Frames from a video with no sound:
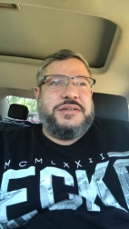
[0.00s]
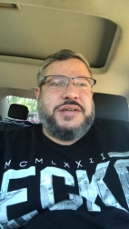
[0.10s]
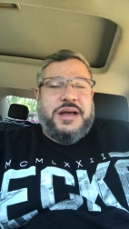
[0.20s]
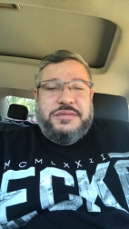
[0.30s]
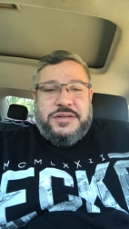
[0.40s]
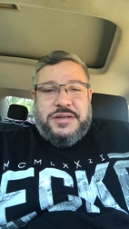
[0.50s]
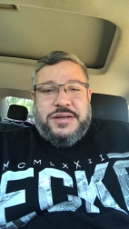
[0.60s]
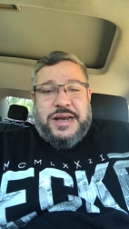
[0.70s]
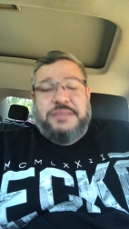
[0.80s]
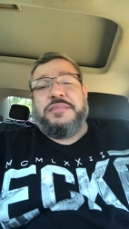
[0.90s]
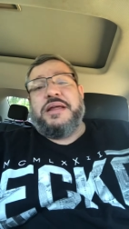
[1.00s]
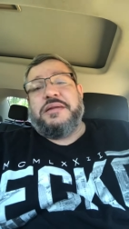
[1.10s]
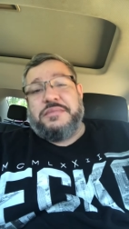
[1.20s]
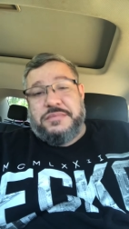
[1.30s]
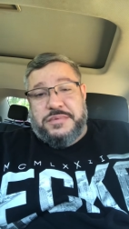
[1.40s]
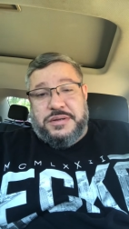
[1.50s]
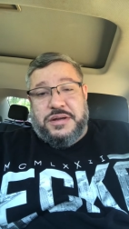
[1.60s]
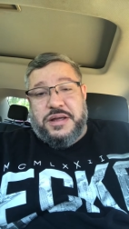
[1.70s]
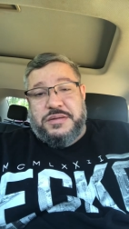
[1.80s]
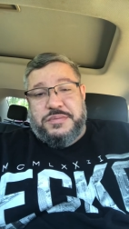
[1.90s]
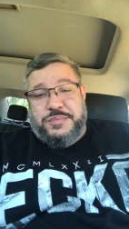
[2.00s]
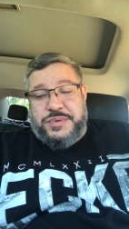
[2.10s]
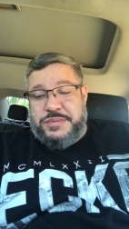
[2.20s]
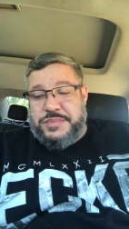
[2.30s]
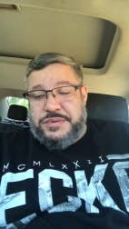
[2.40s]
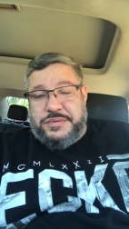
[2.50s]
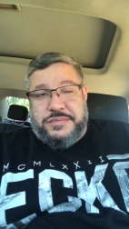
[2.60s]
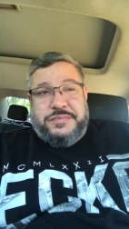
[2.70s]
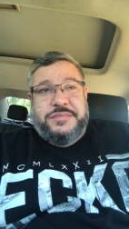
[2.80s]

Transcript: So I was just looking like, me, okay, pretty big.